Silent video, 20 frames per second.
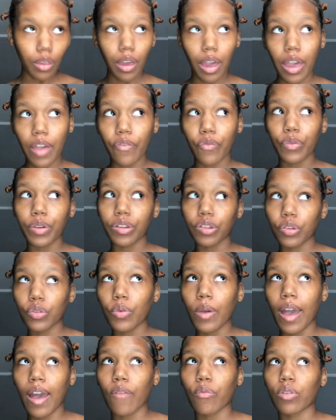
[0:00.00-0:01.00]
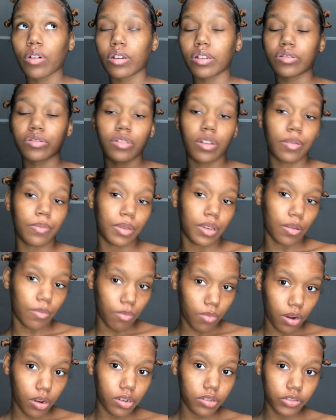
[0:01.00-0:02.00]
if we do have one it's going to be in
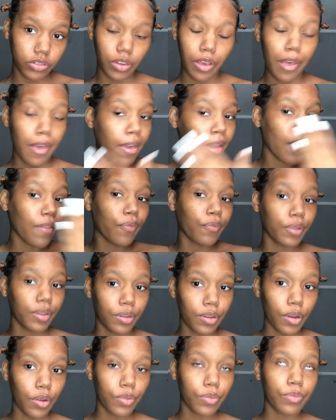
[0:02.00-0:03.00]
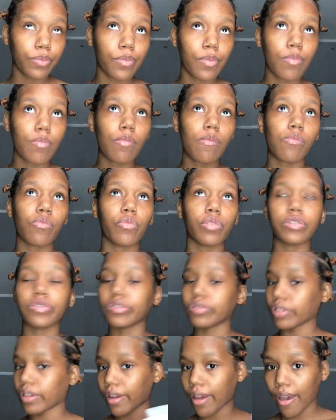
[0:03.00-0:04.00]
march if we don't we're
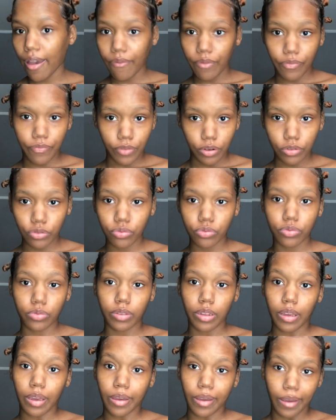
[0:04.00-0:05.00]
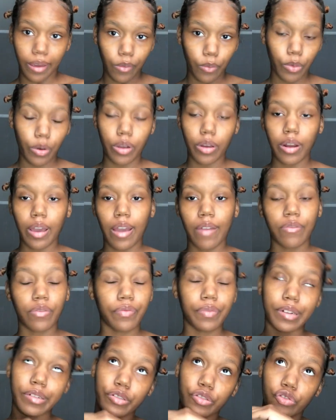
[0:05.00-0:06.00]
just going to have a virtual thing and we're going to have a
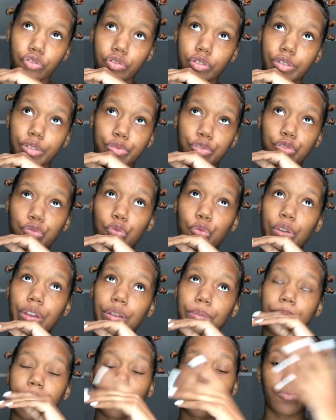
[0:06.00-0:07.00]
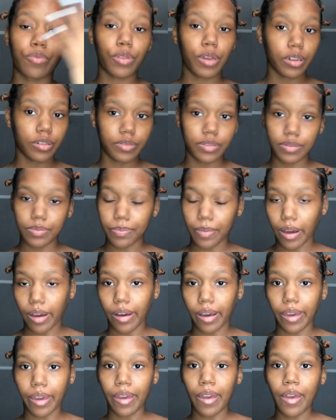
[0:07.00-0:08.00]
registry to where people can just
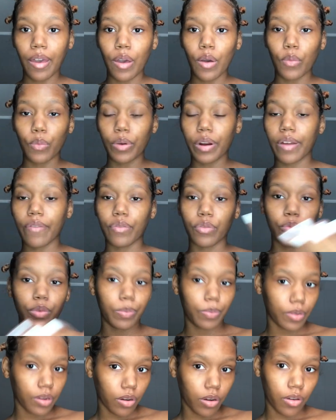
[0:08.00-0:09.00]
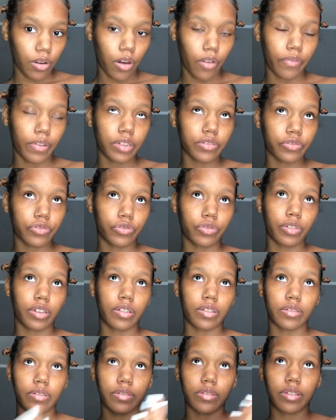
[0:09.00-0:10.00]
buy whatever we put on our registry
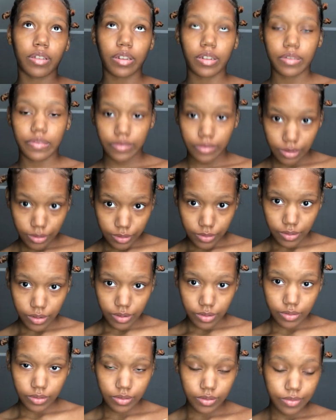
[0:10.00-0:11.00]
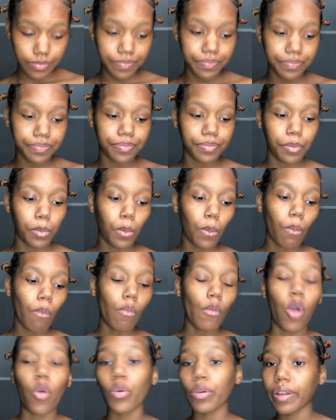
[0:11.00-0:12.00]
and get it sent to us
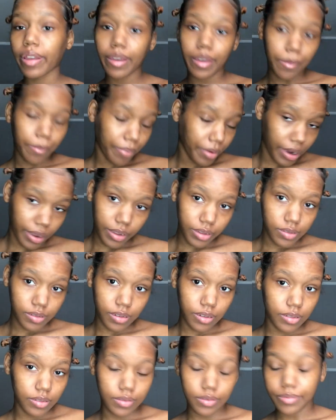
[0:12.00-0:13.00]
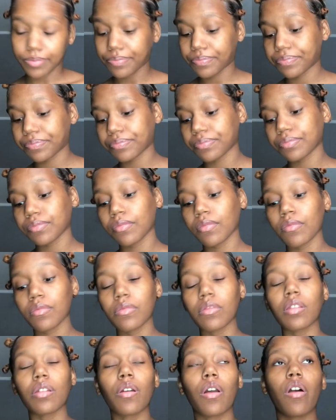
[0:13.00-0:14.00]
or they can bring it to us
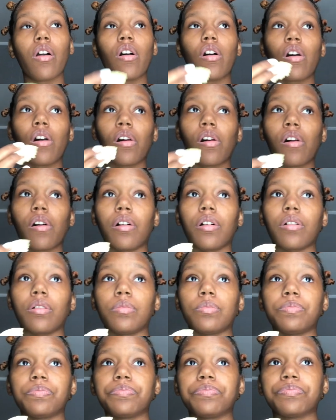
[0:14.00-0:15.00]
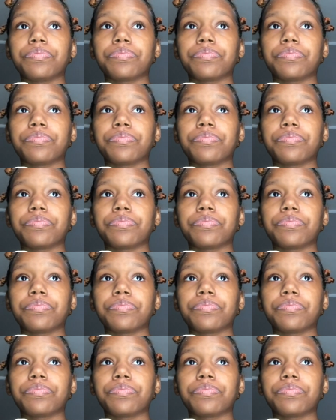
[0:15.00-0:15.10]
um